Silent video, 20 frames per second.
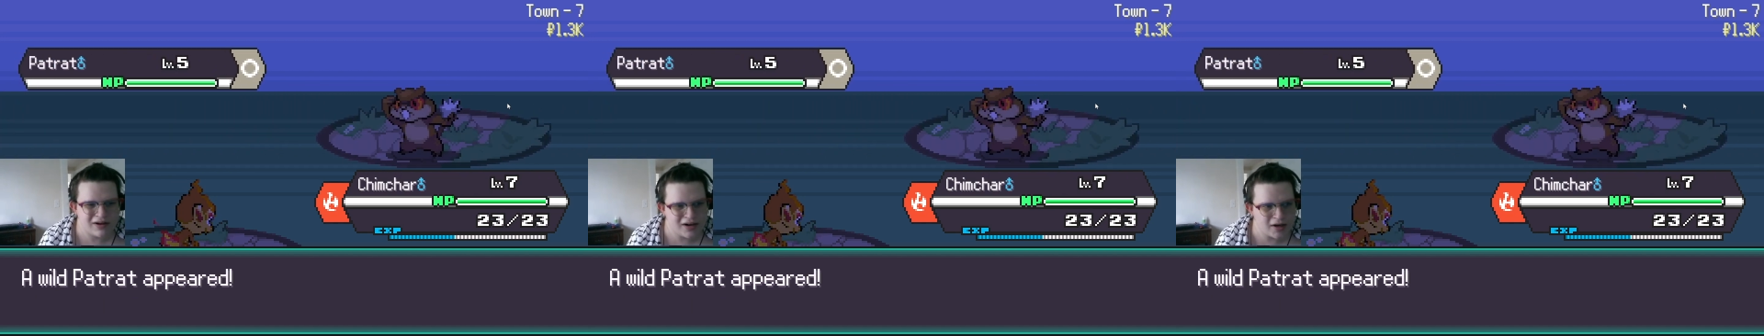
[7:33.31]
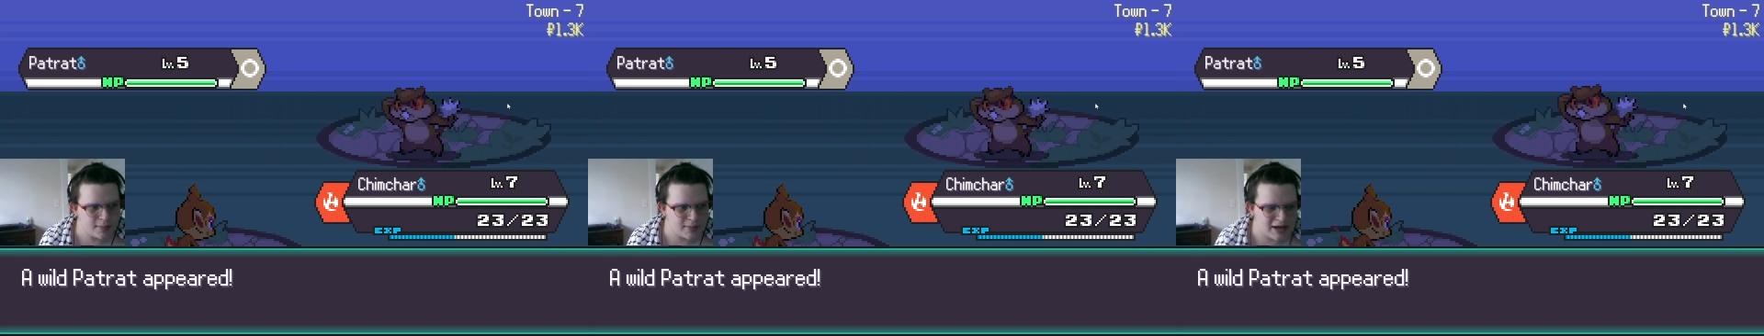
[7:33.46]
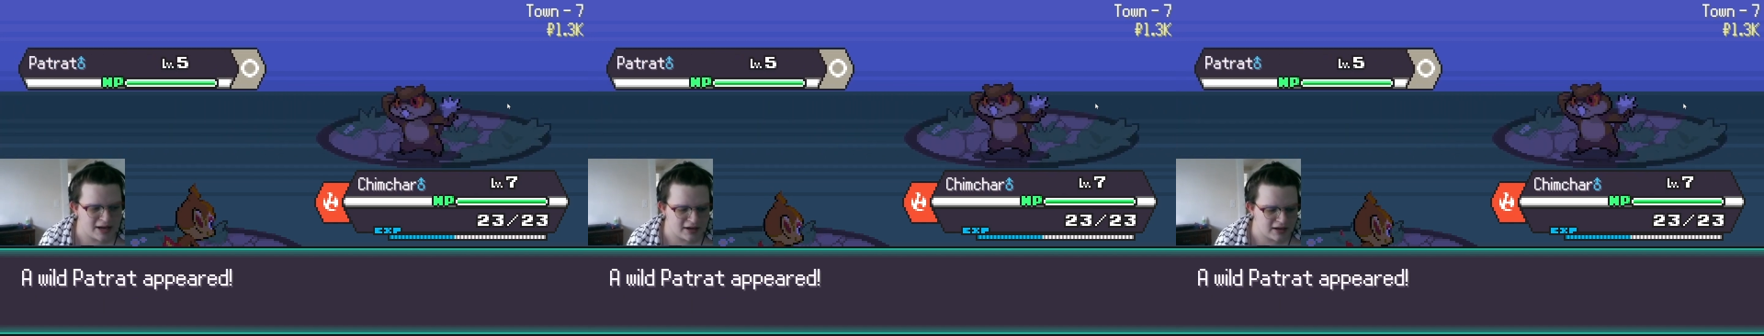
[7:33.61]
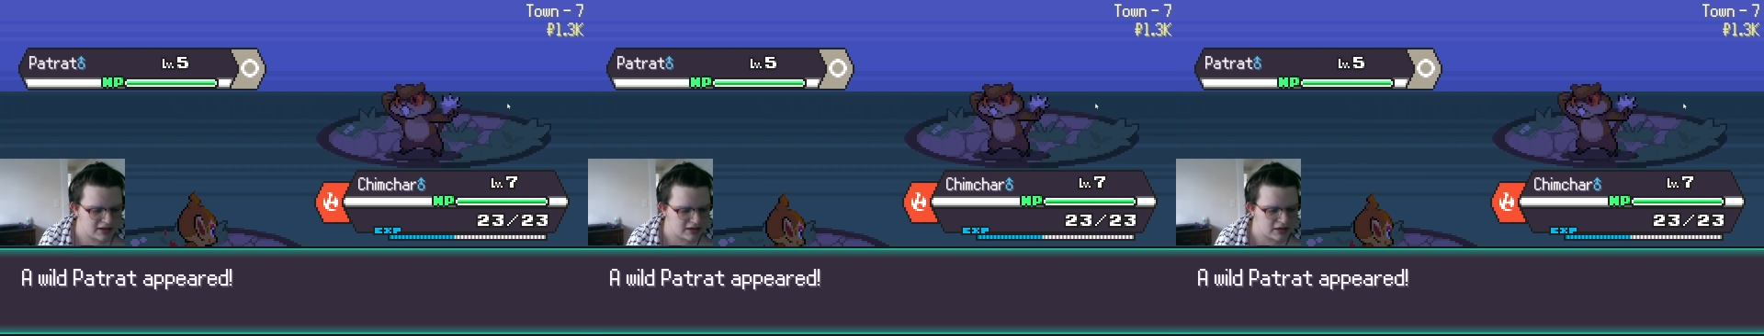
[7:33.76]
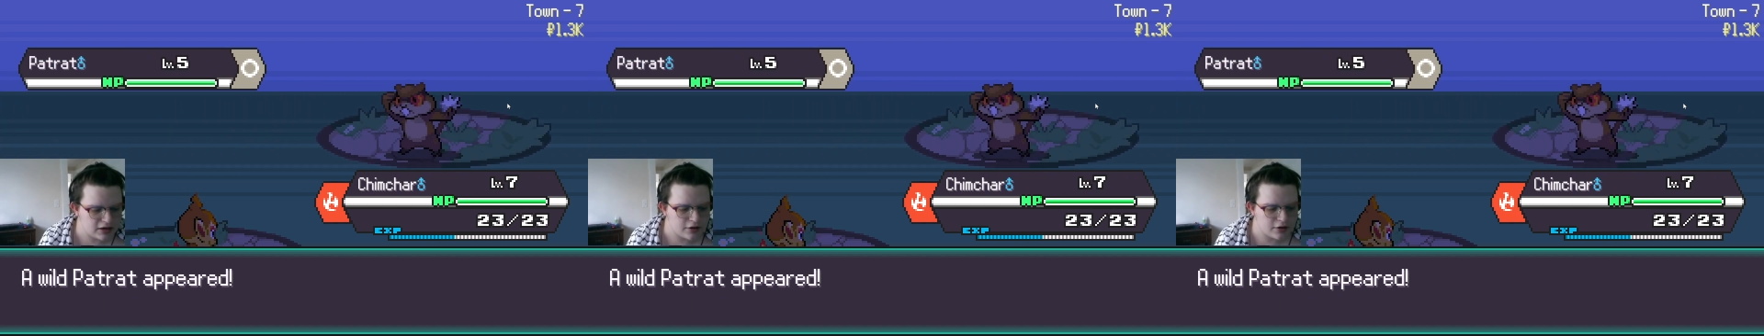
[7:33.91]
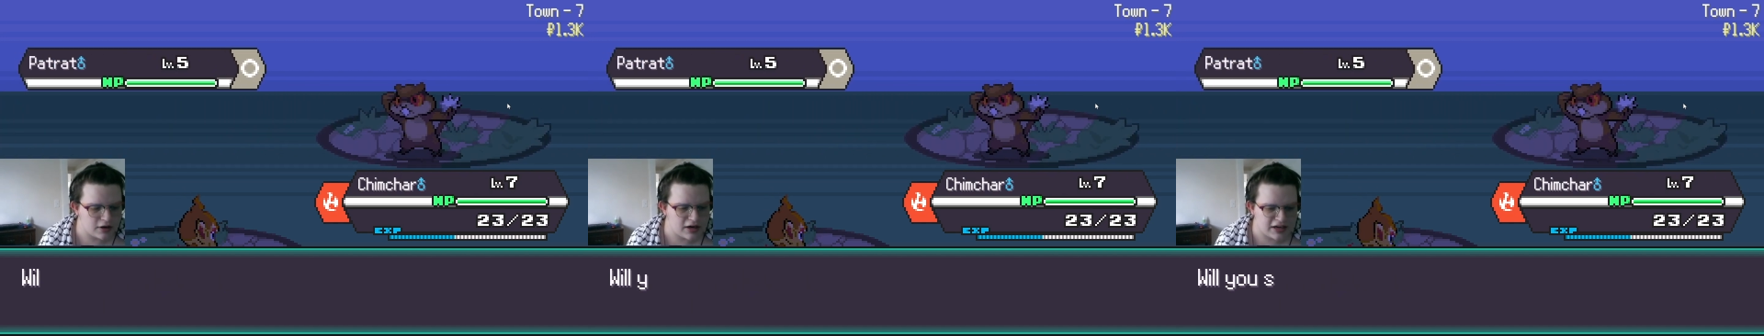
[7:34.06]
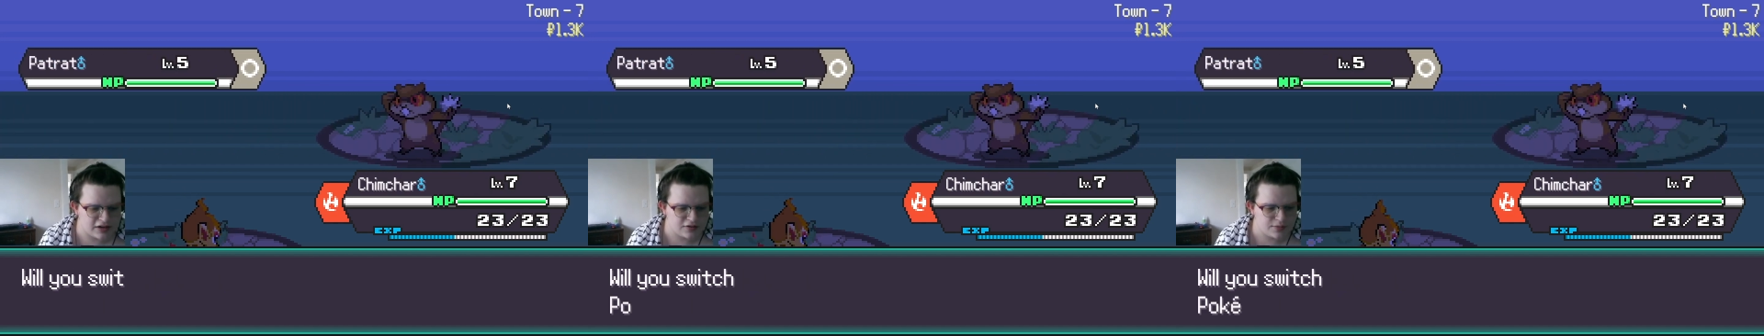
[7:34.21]
about getting your
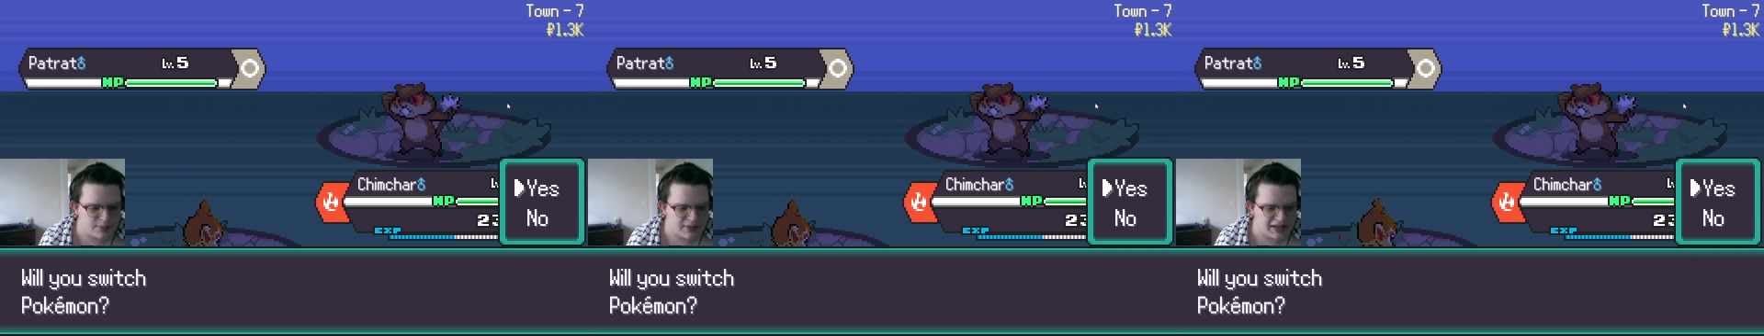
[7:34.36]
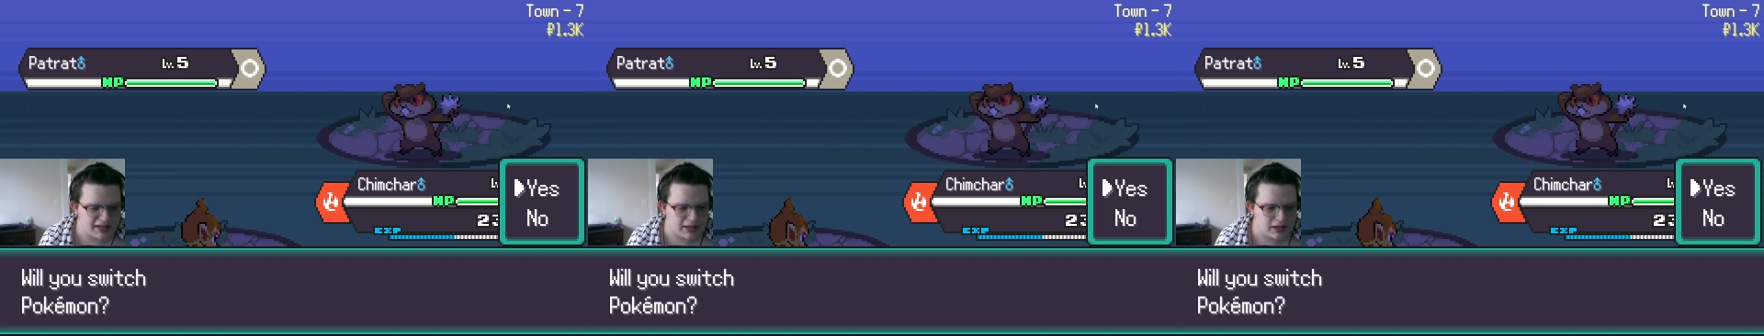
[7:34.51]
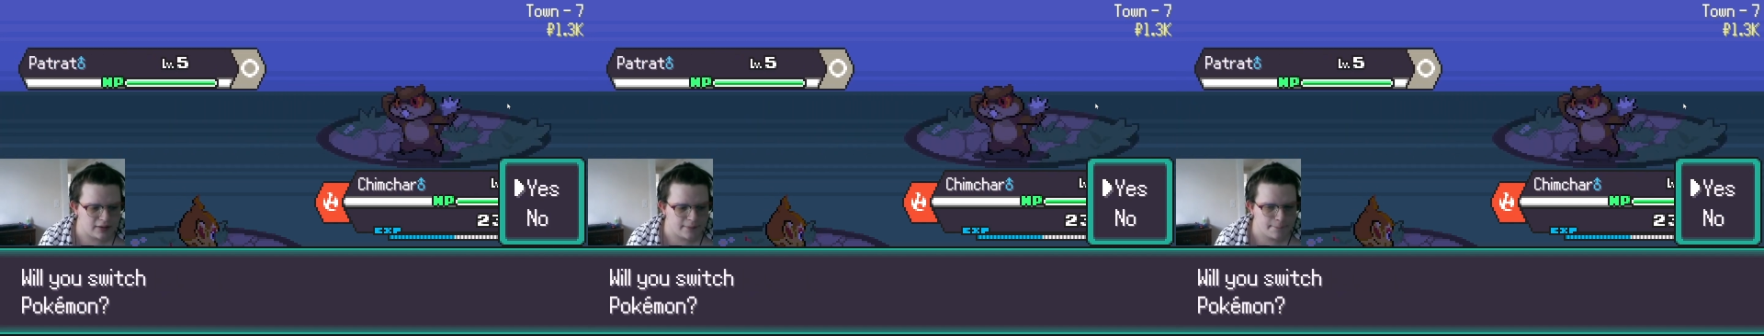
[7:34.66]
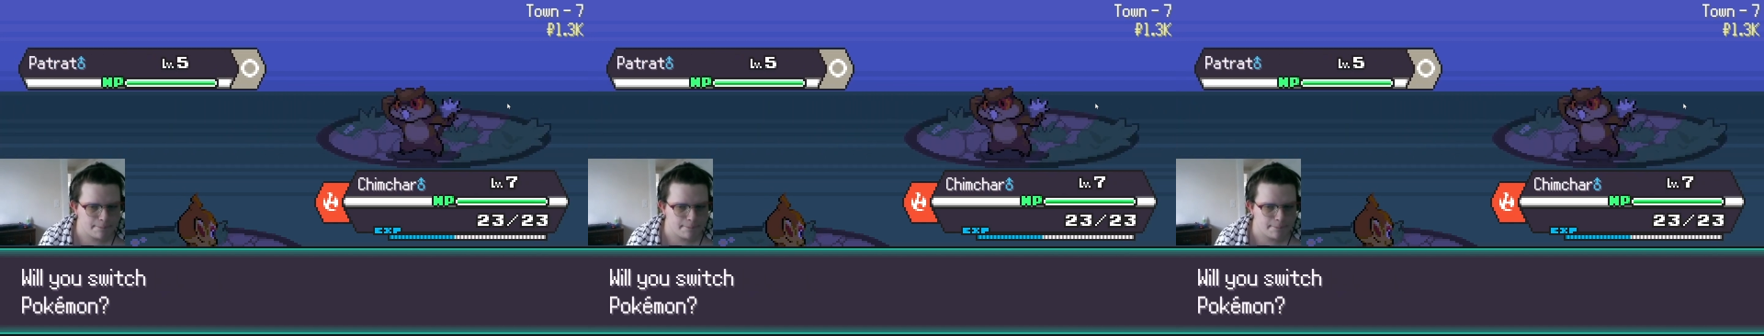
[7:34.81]
XP.